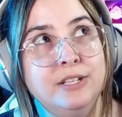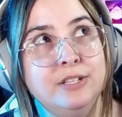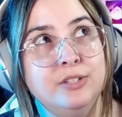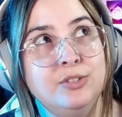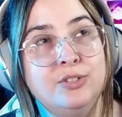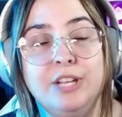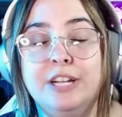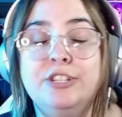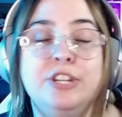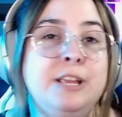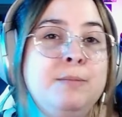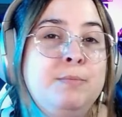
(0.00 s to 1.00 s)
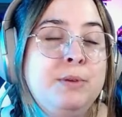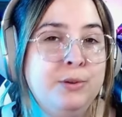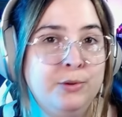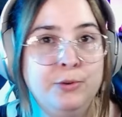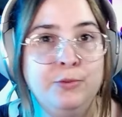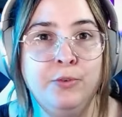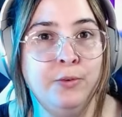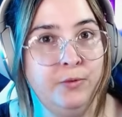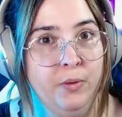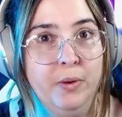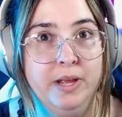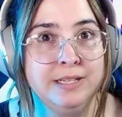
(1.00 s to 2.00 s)
such a beautiful
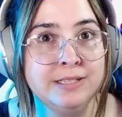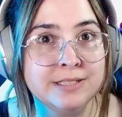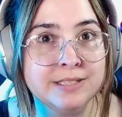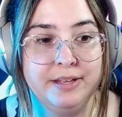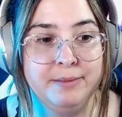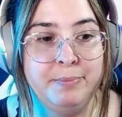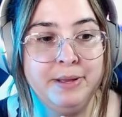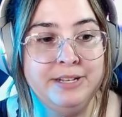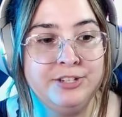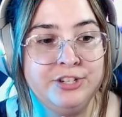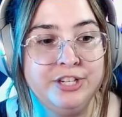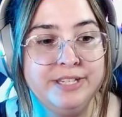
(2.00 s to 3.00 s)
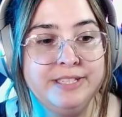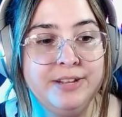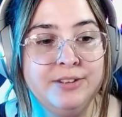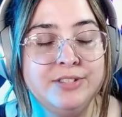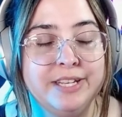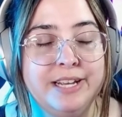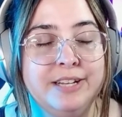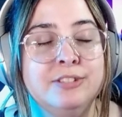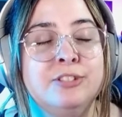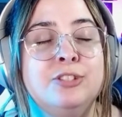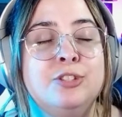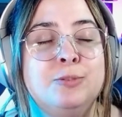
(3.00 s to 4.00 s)
voice, but she sounds like
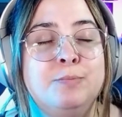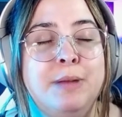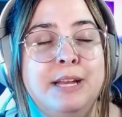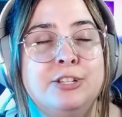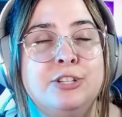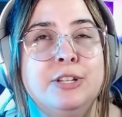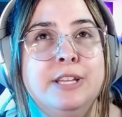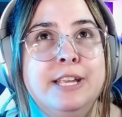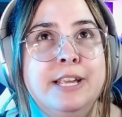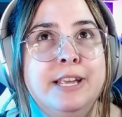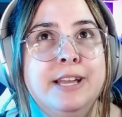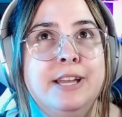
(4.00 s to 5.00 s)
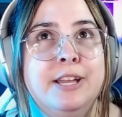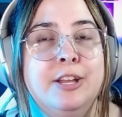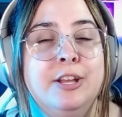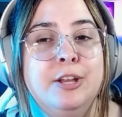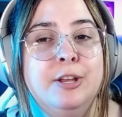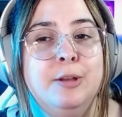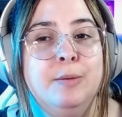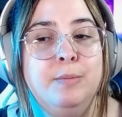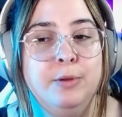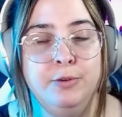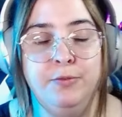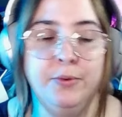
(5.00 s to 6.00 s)
especially
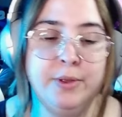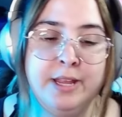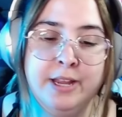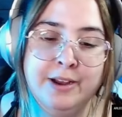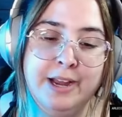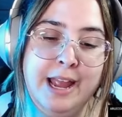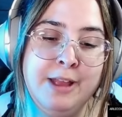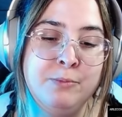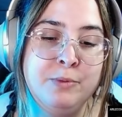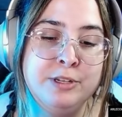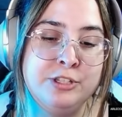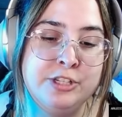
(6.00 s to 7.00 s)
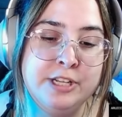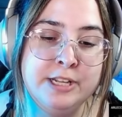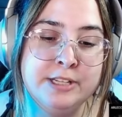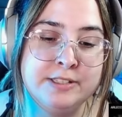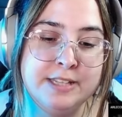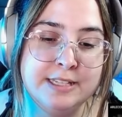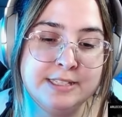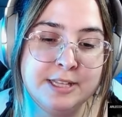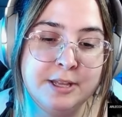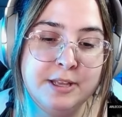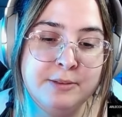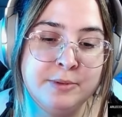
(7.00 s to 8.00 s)
beautiful here. And when she says
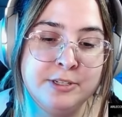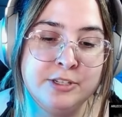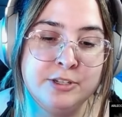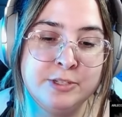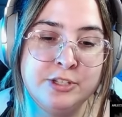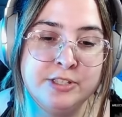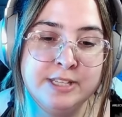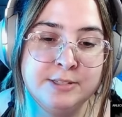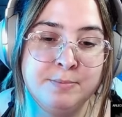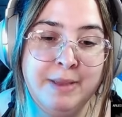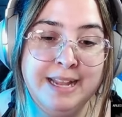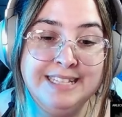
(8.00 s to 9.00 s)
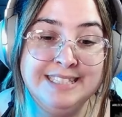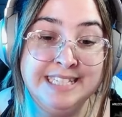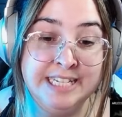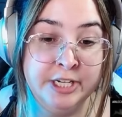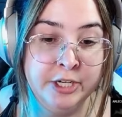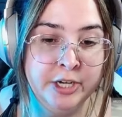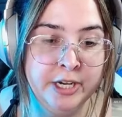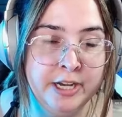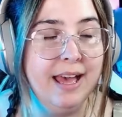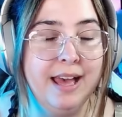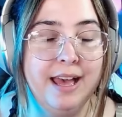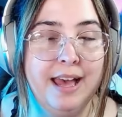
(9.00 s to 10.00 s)
the when when she says my dear,
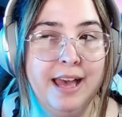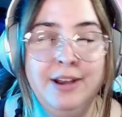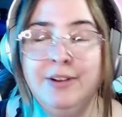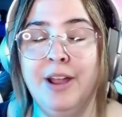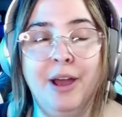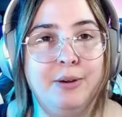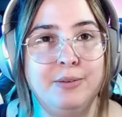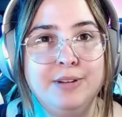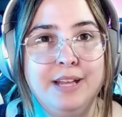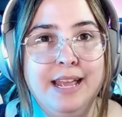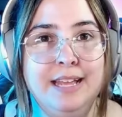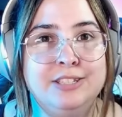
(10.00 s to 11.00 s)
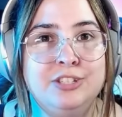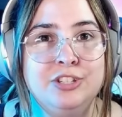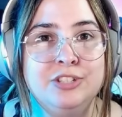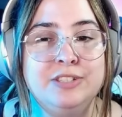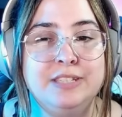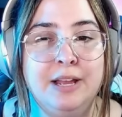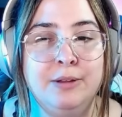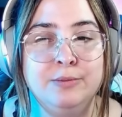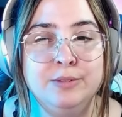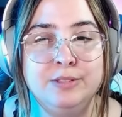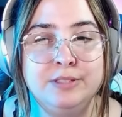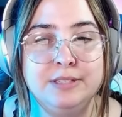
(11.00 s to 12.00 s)
I don't know. It just
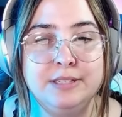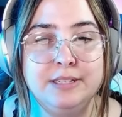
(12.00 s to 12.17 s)
sounds